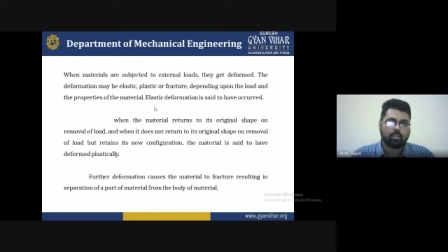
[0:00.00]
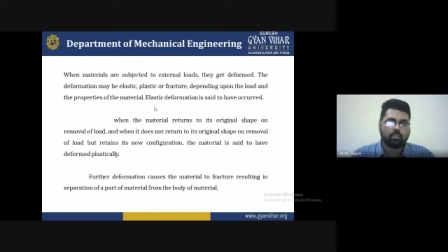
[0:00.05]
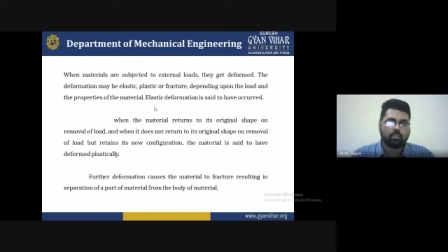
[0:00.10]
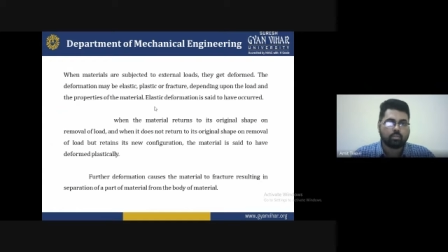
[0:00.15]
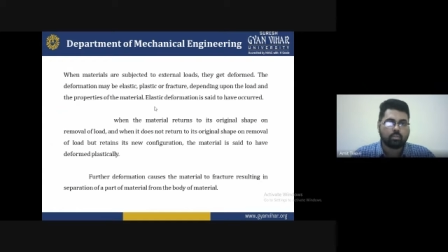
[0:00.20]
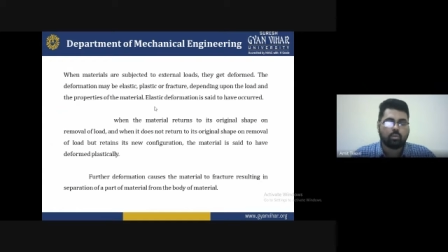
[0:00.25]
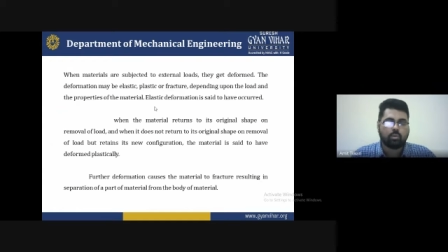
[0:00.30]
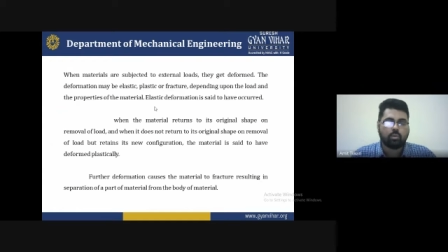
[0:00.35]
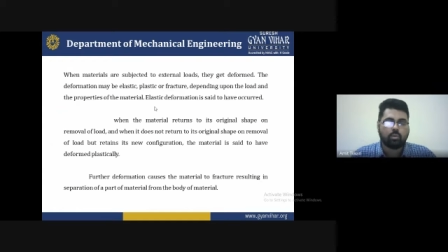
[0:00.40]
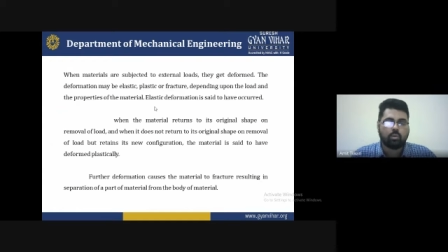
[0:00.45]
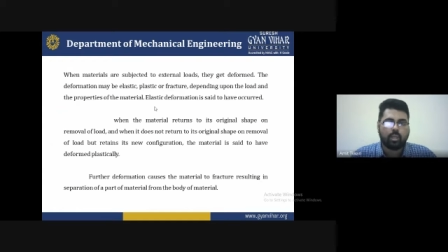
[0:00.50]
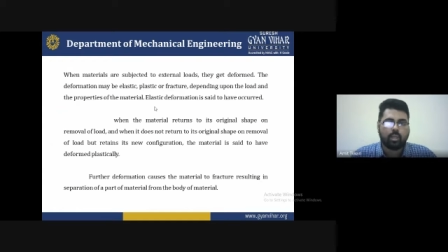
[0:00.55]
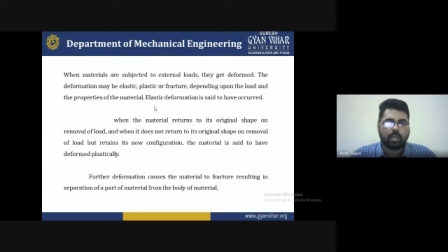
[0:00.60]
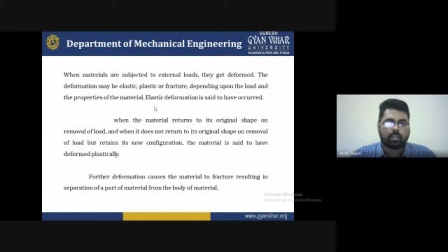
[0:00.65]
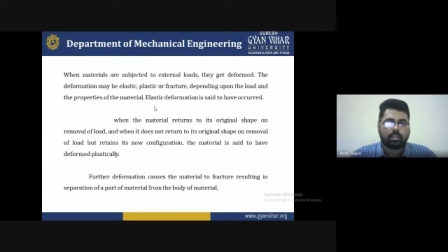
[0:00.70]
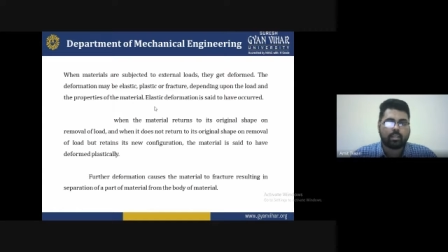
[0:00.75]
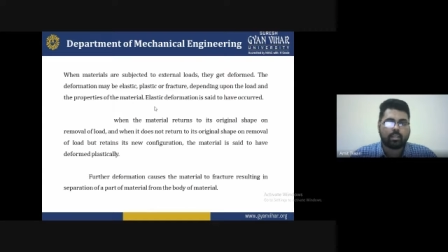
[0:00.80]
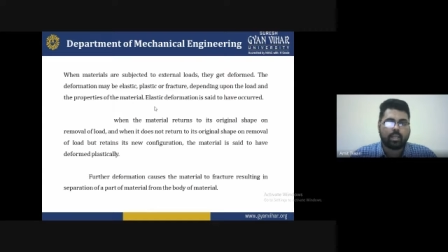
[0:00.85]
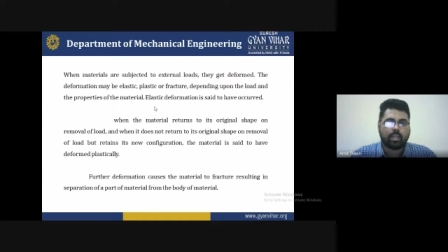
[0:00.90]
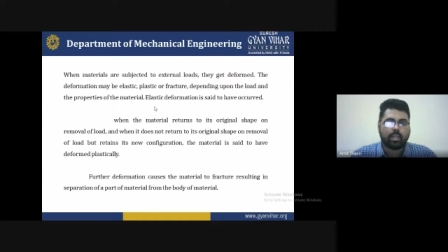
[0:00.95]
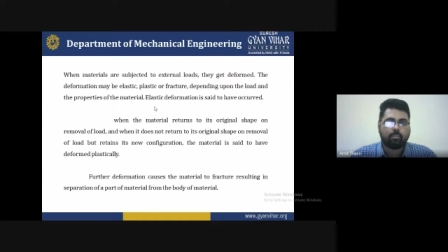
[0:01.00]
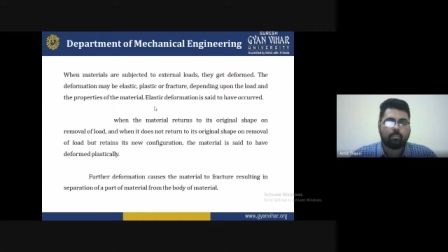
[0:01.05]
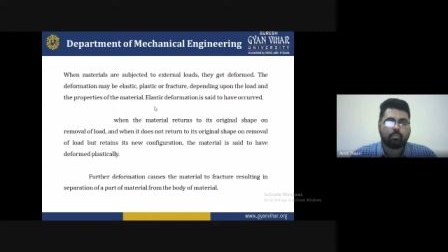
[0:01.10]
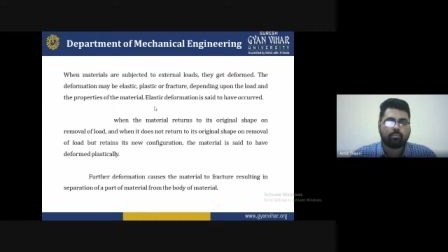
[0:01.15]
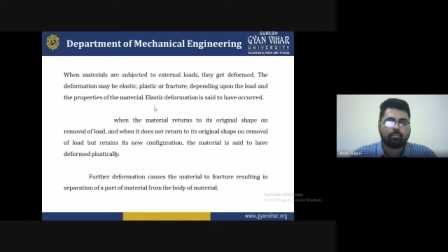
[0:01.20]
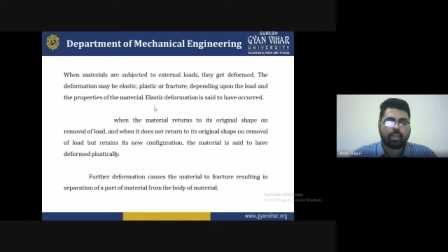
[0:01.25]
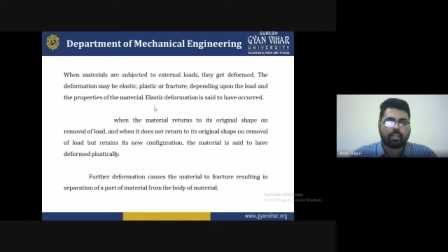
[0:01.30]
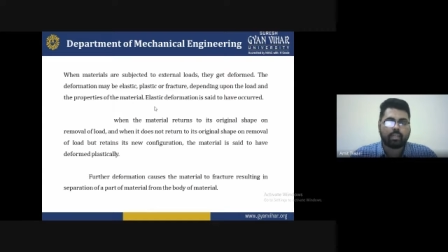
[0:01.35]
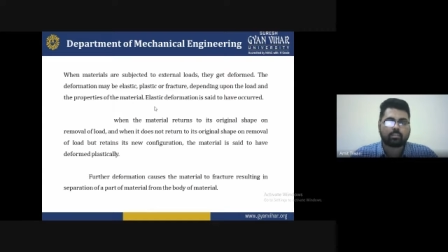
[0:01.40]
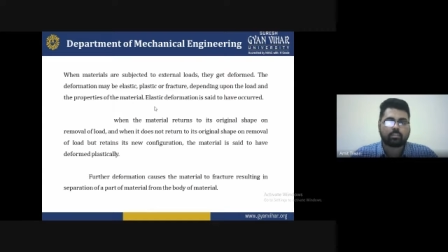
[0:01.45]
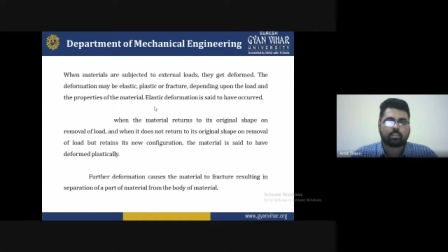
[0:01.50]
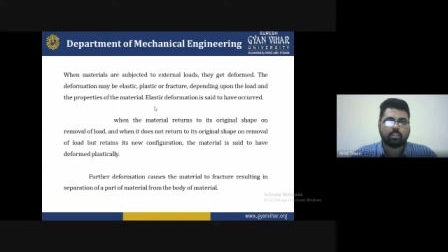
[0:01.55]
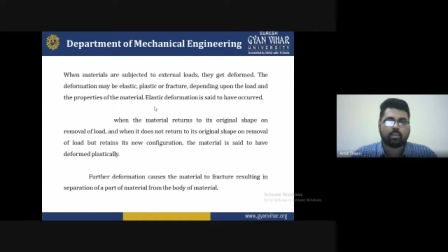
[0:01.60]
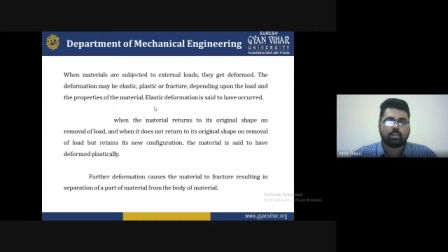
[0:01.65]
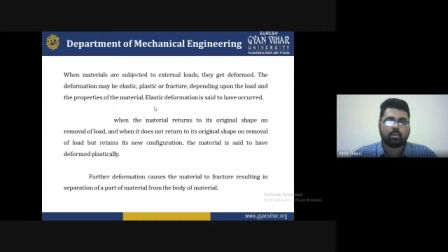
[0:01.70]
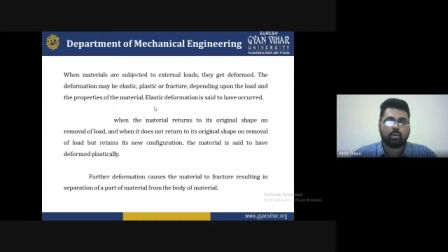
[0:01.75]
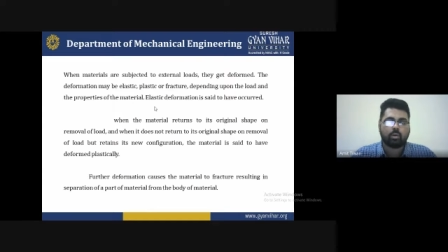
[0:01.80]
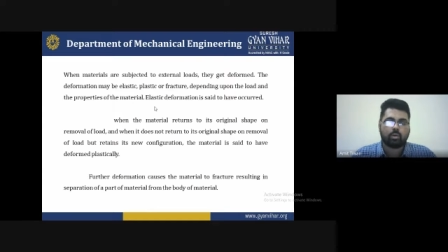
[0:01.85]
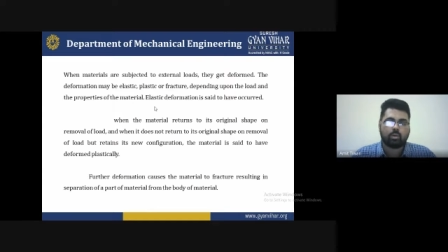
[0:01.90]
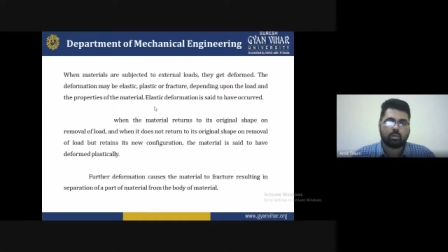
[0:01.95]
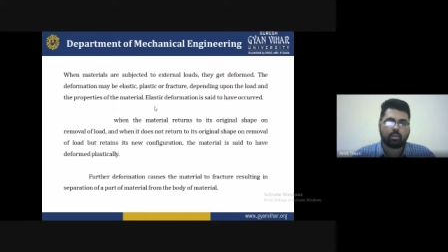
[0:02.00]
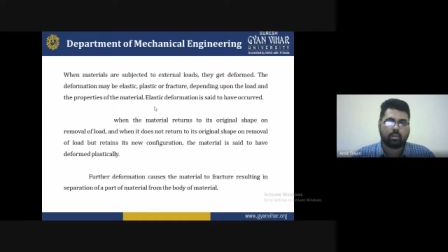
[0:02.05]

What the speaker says: So at the time of the external load,